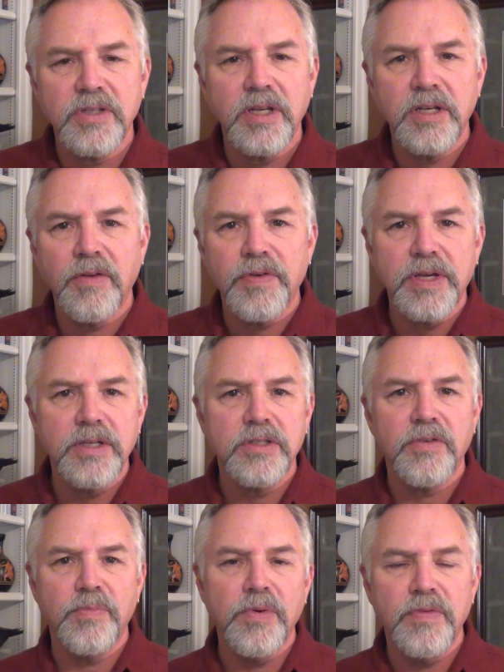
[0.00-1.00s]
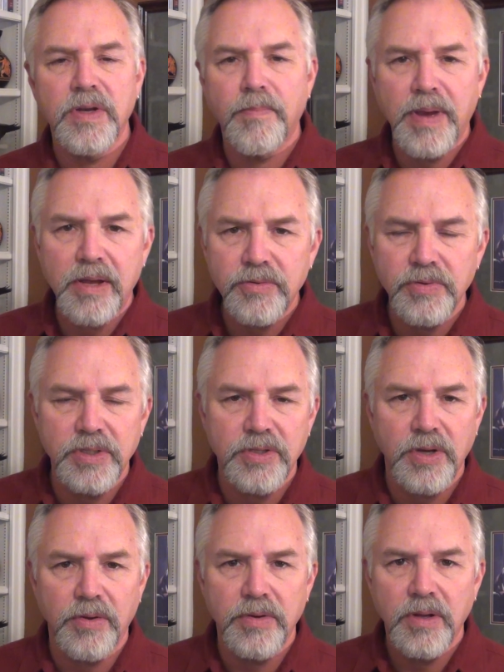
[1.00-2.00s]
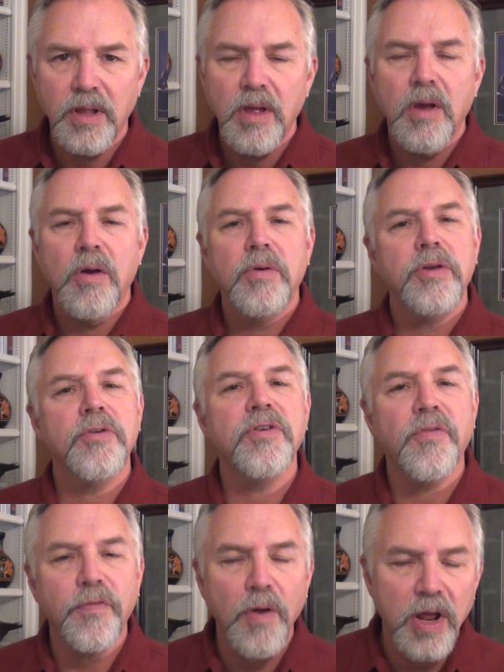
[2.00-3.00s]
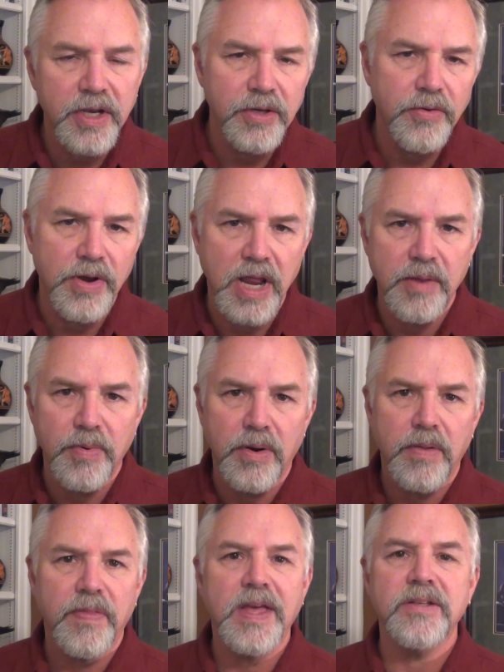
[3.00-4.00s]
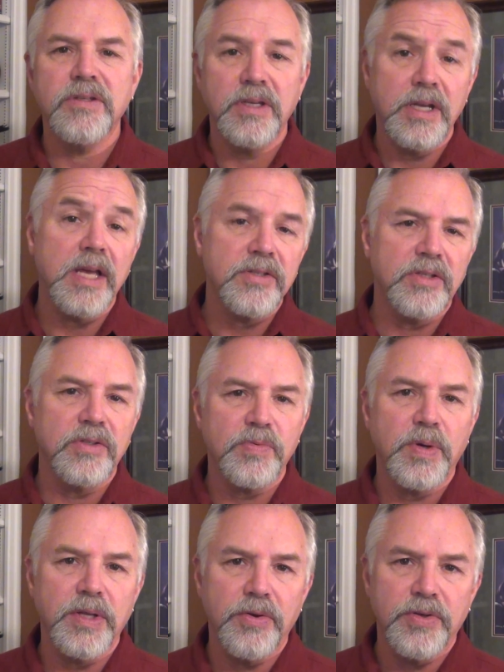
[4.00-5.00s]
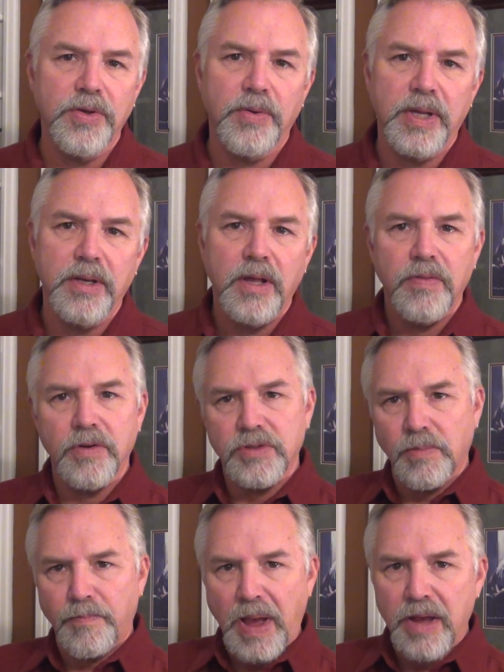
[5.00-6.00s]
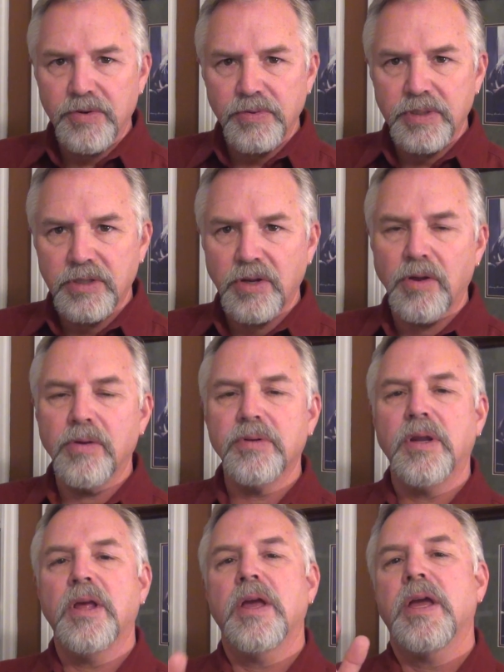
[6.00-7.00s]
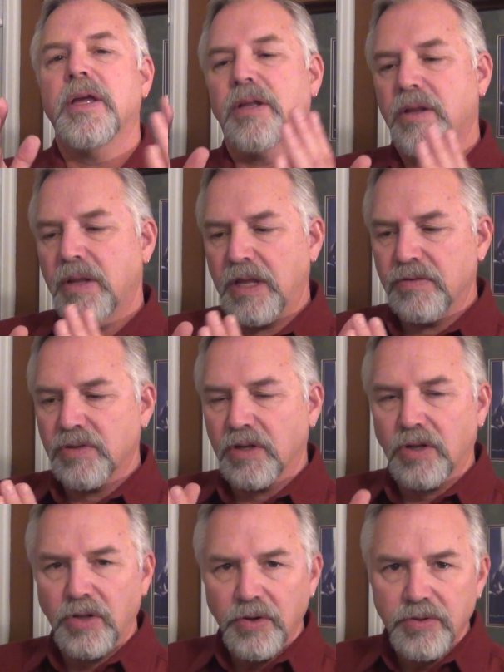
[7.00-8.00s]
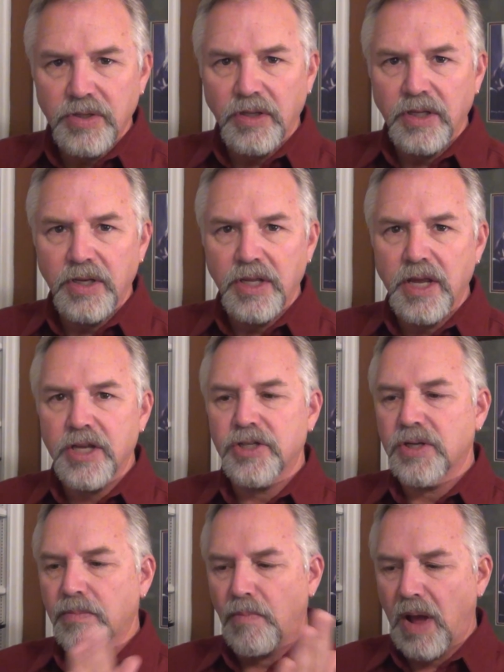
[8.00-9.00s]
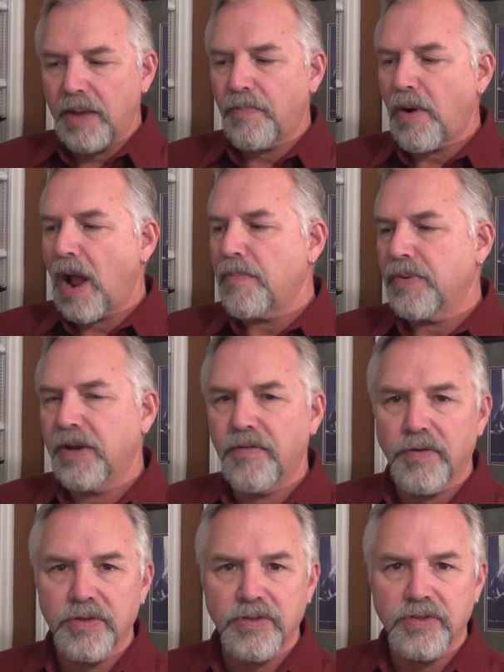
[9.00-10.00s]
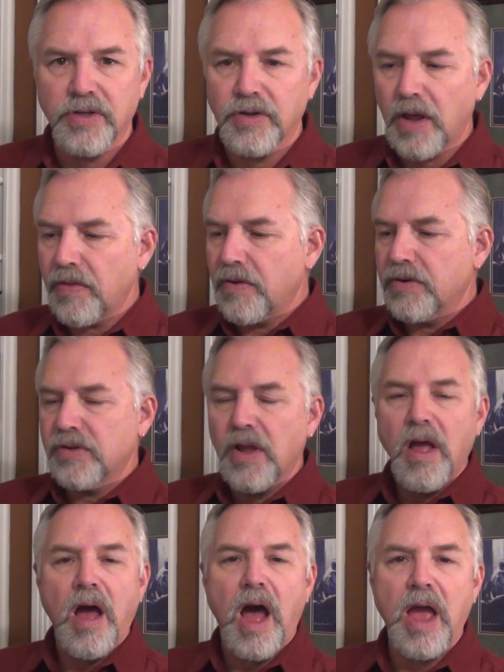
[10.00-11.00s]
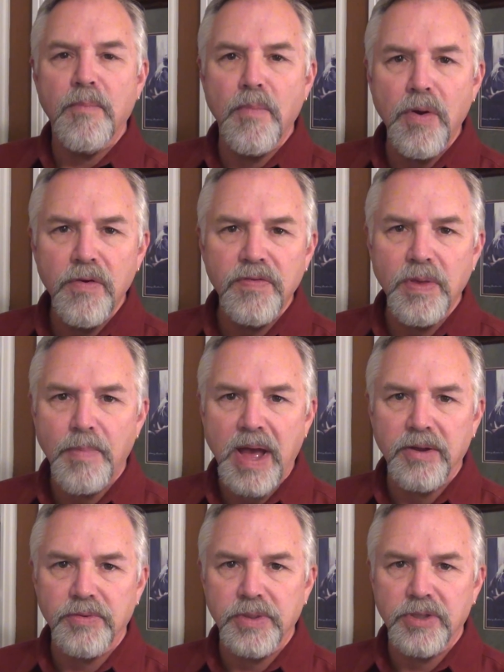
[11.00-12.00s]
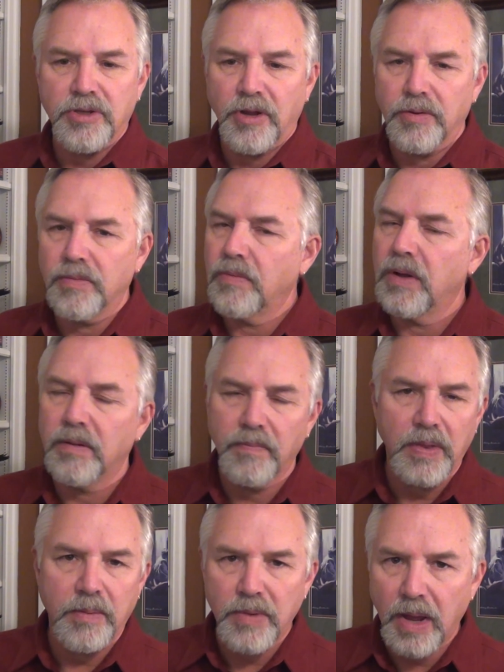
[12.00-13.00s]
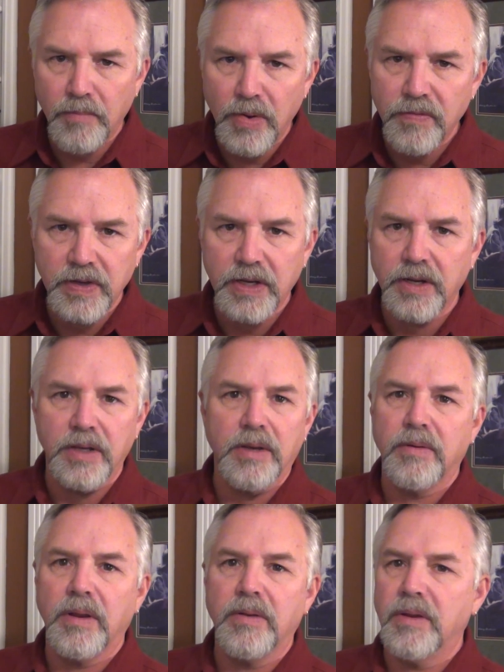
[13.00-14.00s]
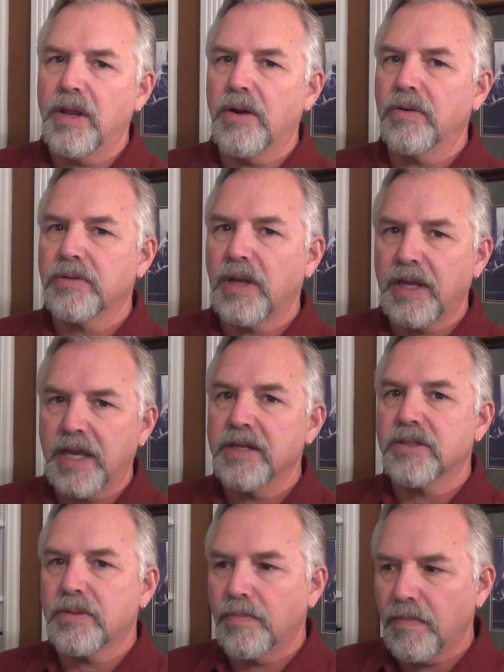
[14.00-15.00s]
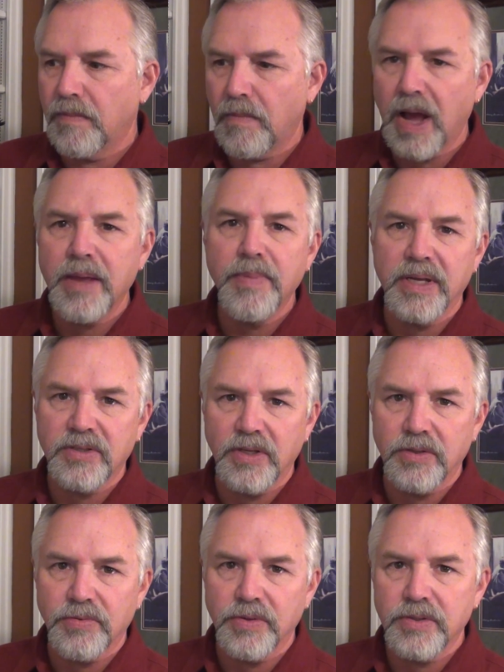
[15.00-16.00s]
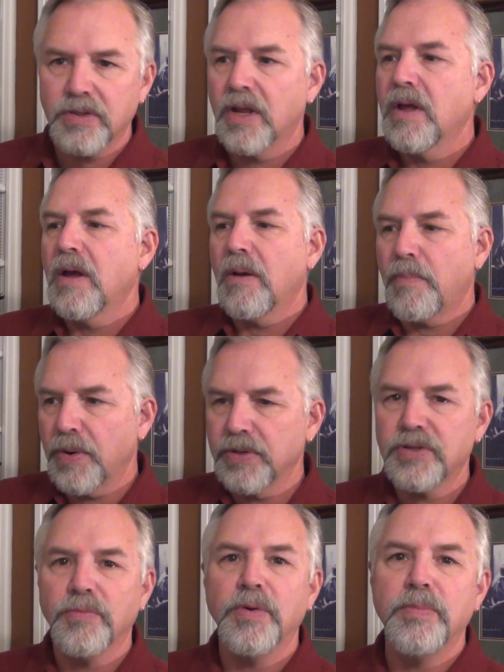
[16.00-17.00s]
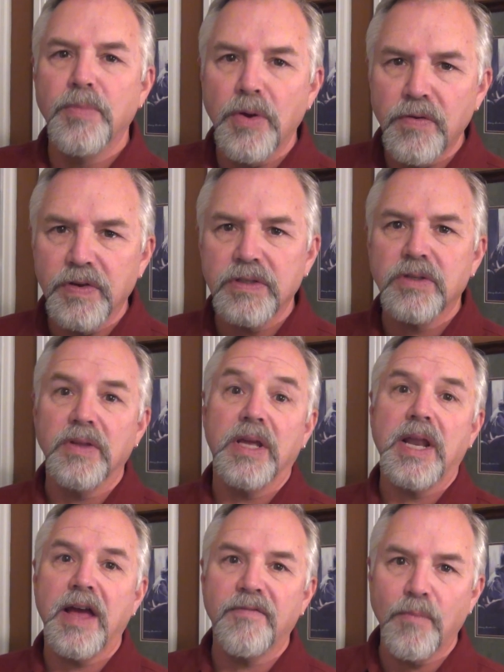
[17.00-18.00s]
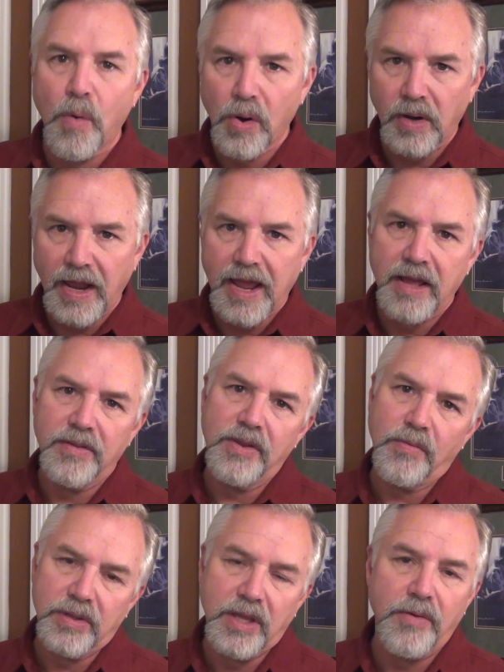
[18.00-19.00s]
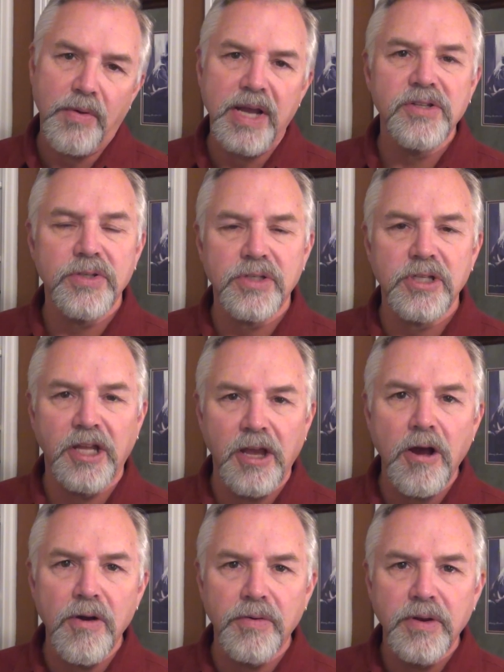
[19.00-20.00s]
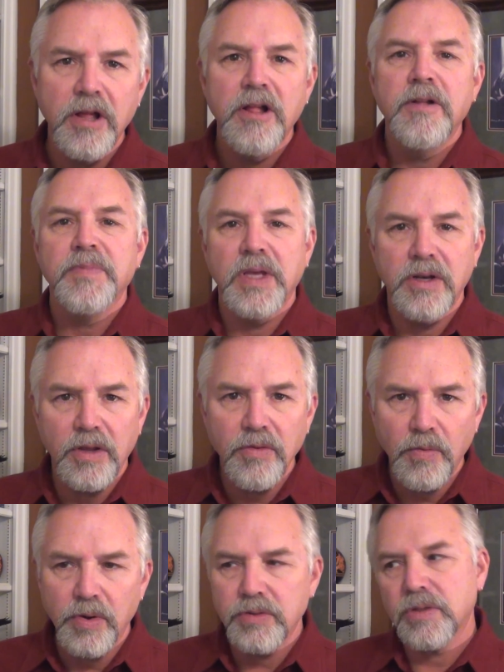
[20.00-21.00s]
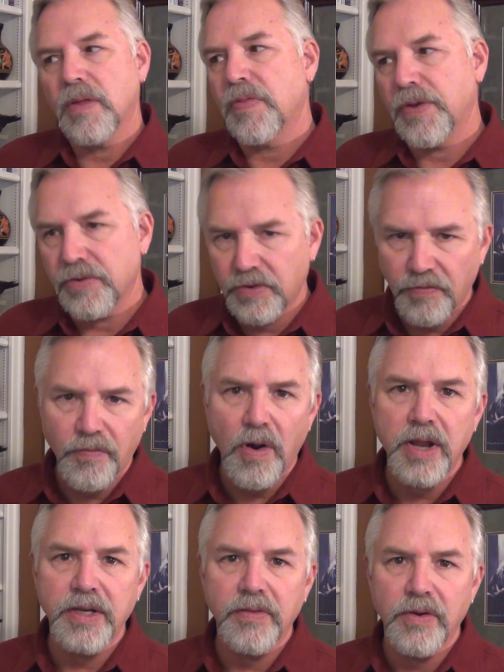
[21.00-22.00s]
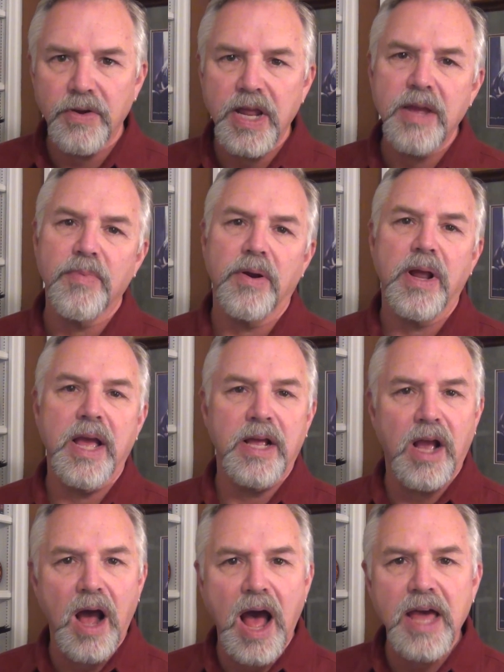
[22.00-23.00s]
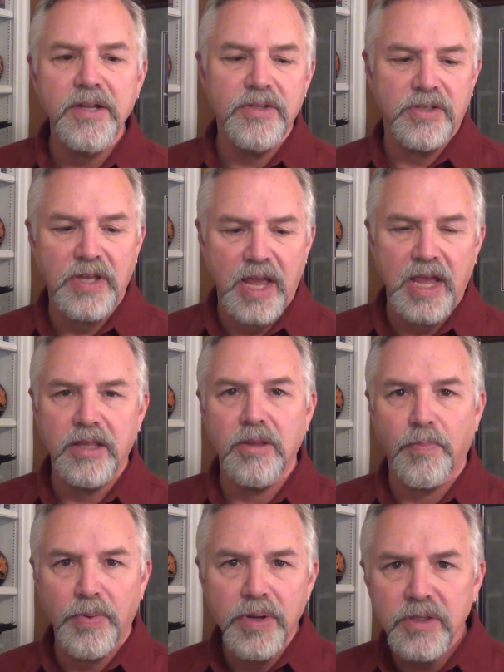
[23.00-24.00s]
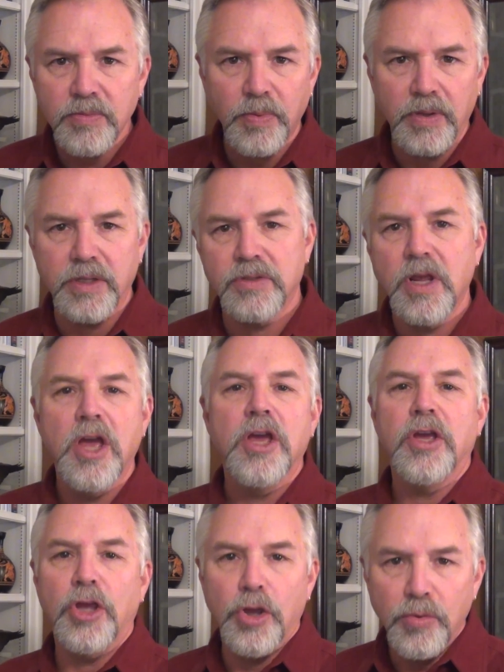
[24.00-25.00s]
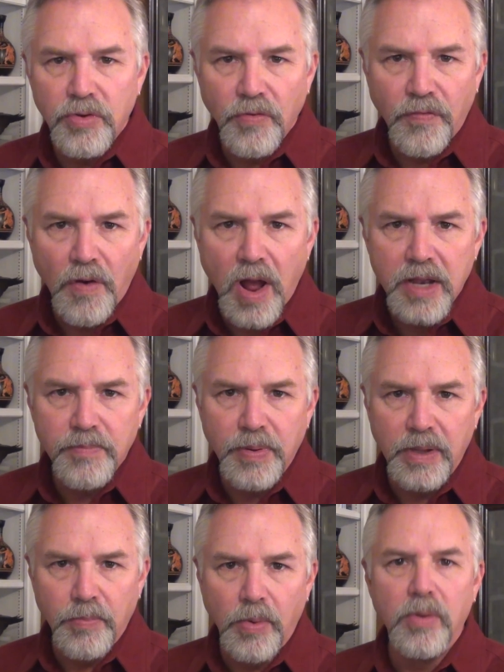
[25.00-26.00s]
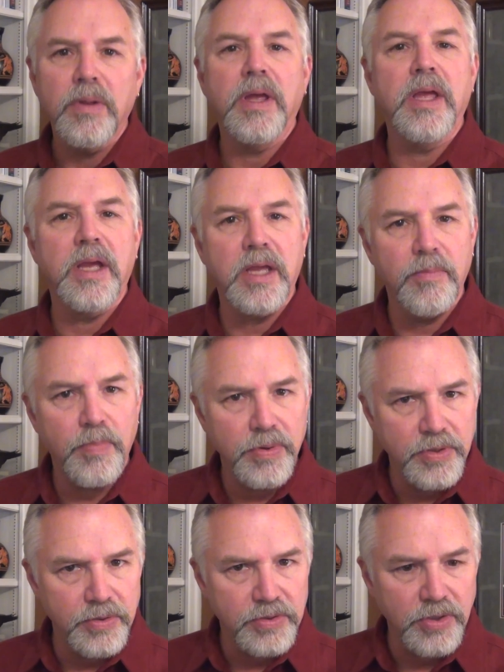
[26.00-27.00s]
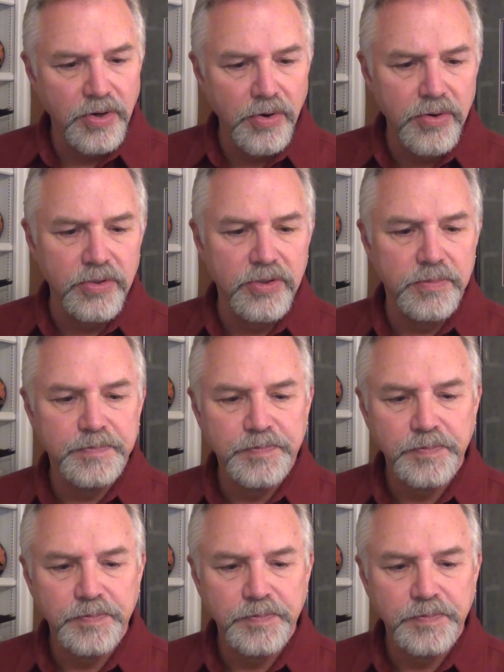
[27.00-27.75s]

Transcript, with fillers: significance of moving a boundary stone? You're defrauding your neighbor. That's in essence what you're doing. There's a boundary stone. It gives a clear delineation, my property versus another's. I move the boundary stone. Well, I'm not moving it, you know, against my best interest. Person would move it so they'd have more land than what they righteously own. In other words, they're defrauding their neighbor. And God is saying the principle is you defraud people, it can produce a curse.